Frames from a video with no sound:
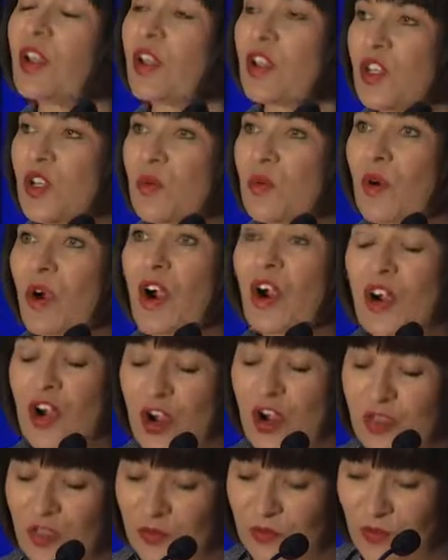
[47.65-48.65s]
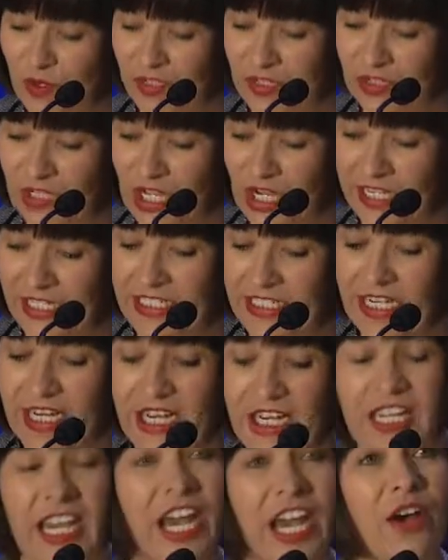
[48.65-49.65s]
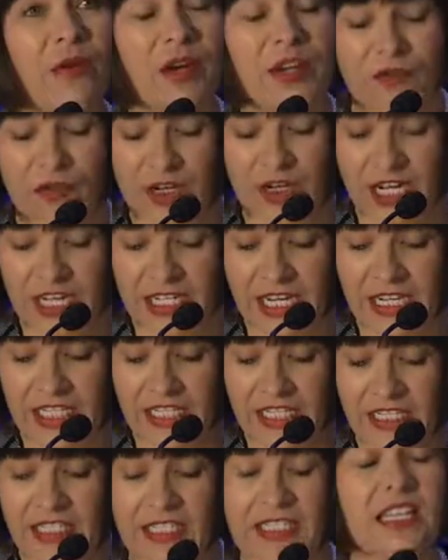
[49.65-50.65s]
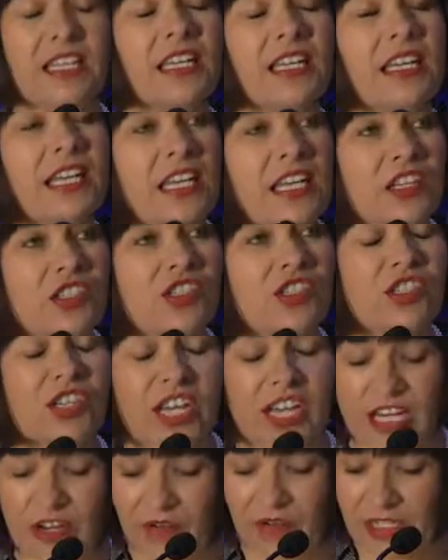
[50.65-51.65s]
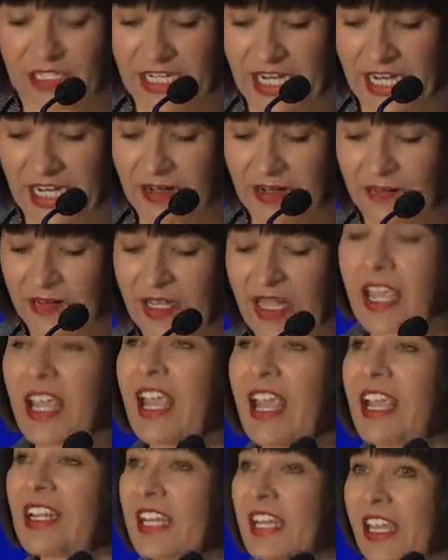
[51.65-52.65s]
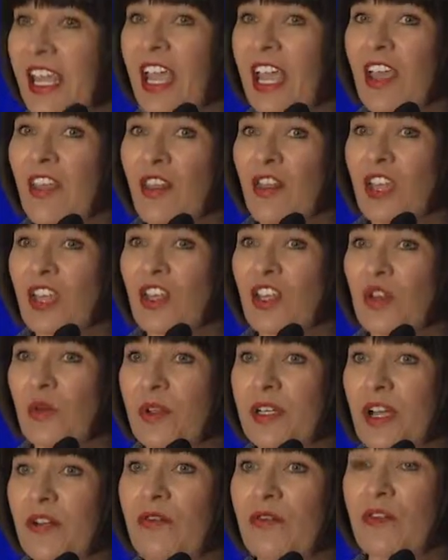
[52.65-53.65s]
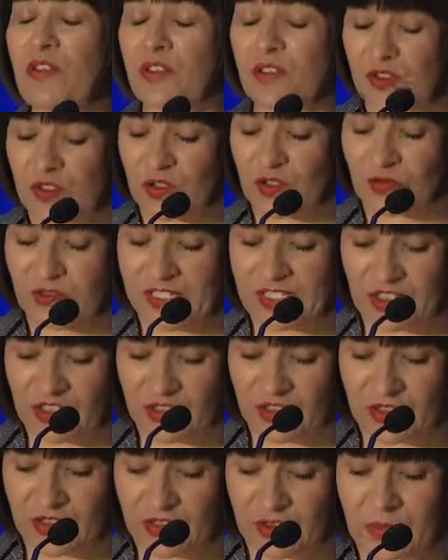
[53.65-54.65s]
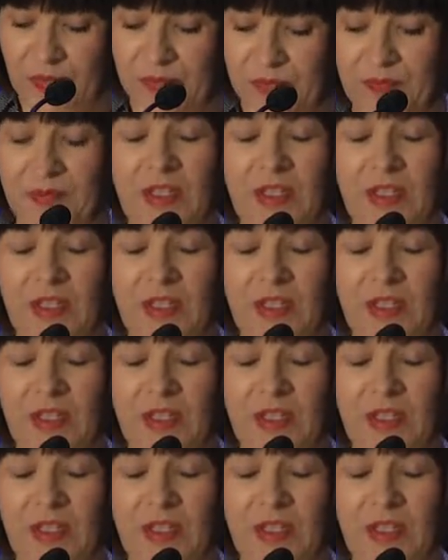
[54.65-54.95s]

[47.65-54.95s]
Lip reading: You are on the front line, caring for Canadians each and every day, and I can't thank you enough for the service that you do.